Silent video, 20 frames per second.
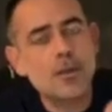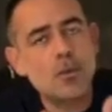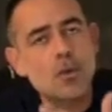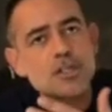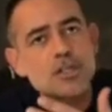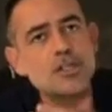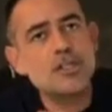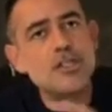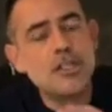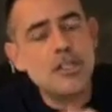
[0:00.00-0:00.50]

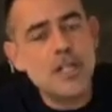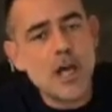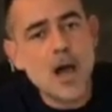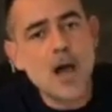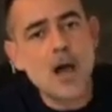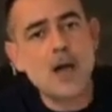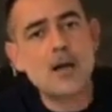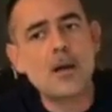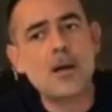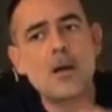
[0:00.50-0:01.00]
was
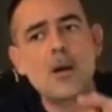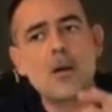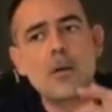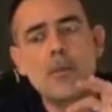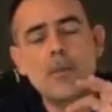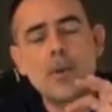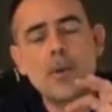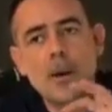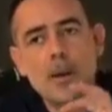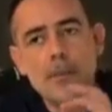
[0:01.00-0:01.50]
not
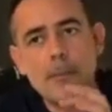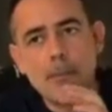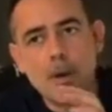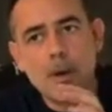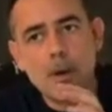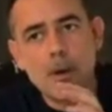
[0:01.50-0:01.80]
a